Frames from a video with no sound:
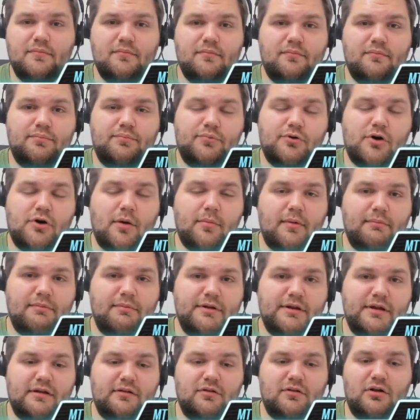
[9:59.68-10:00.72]

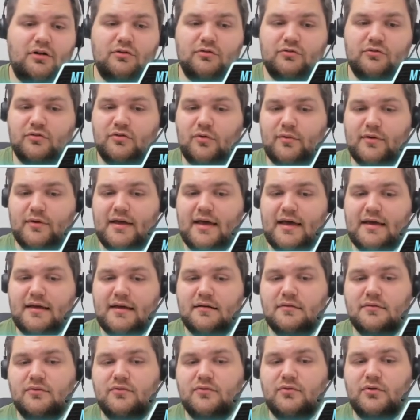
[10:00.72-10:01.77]
probably is also
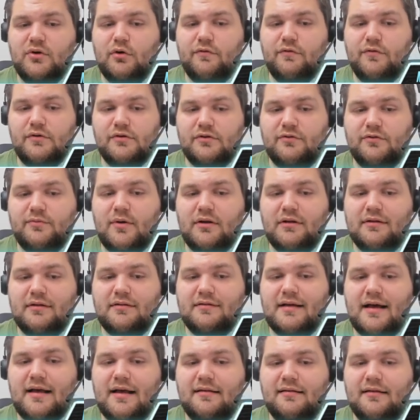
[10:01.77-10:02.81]
okay to go for a smaller
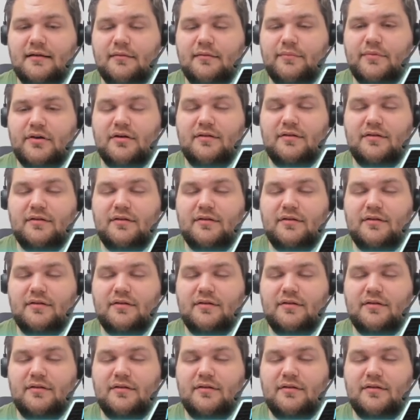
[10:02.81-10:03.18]
sizing because